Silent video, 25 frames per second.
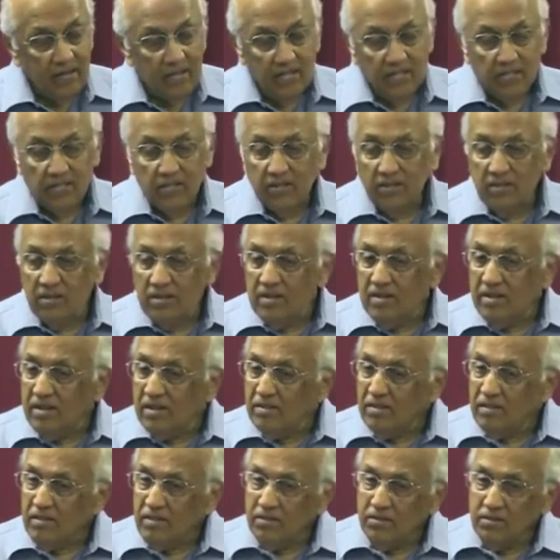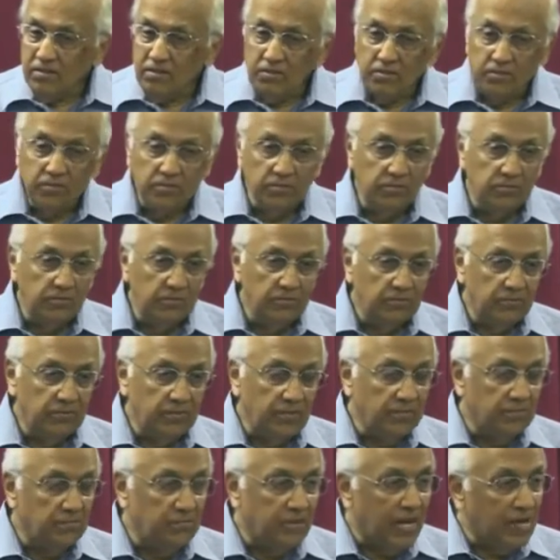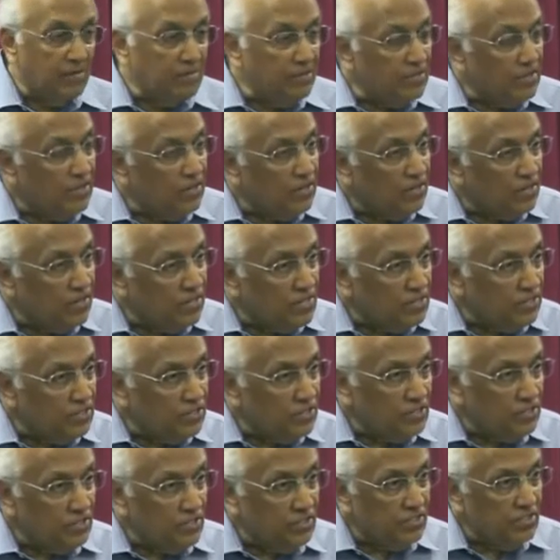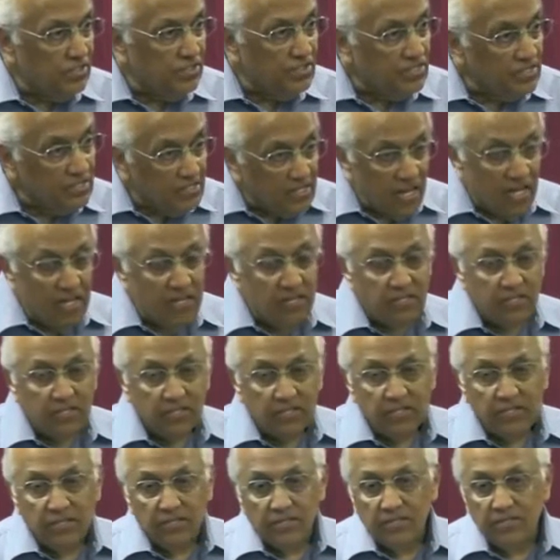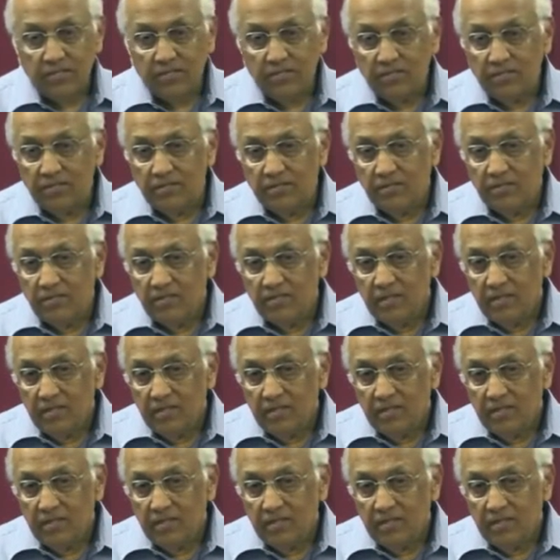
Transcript: He's got nothing to do with Bible knowledge, intelligence.